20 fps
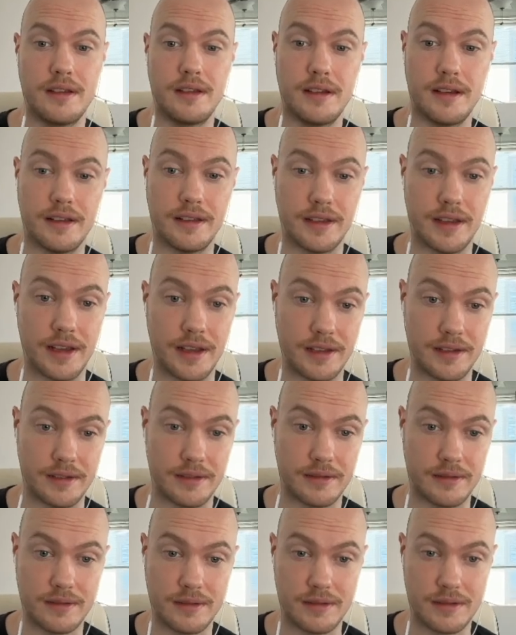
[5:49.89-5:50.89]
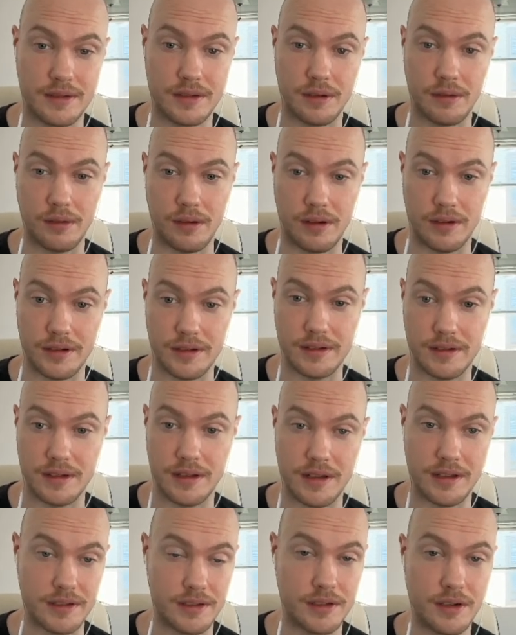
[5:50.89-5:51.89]
and then so on
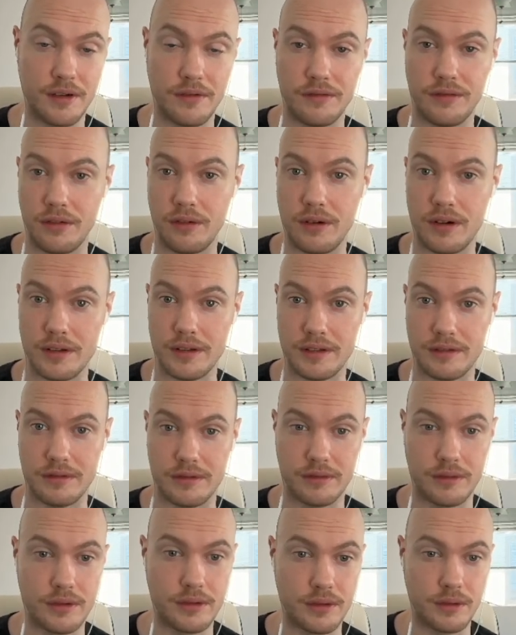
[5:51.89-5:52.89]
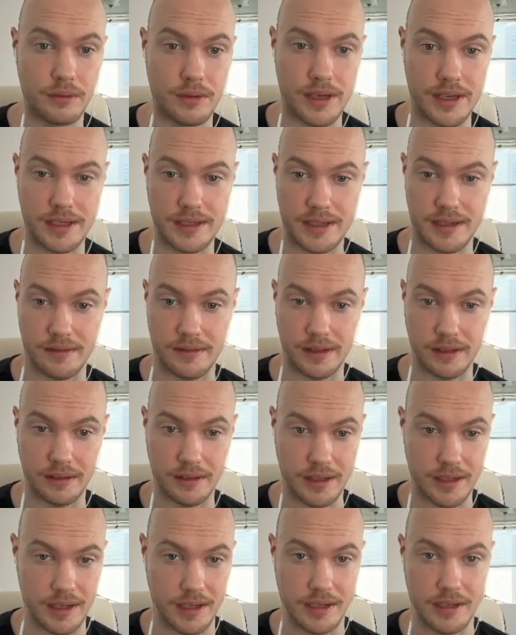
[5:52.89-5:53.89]
and so forth through the weeks of the
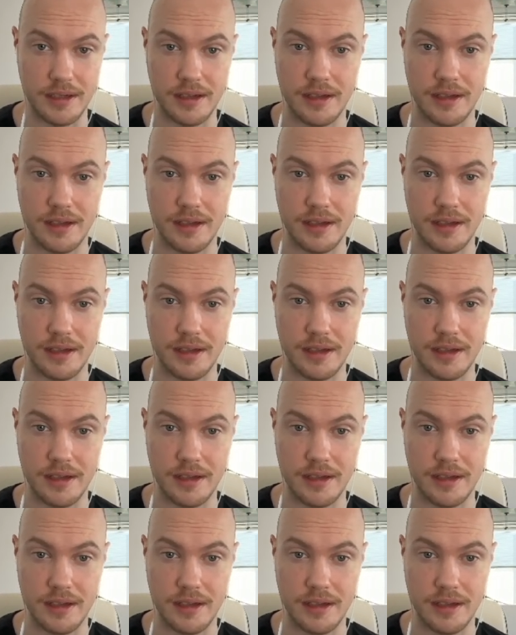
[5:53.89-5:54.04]
league.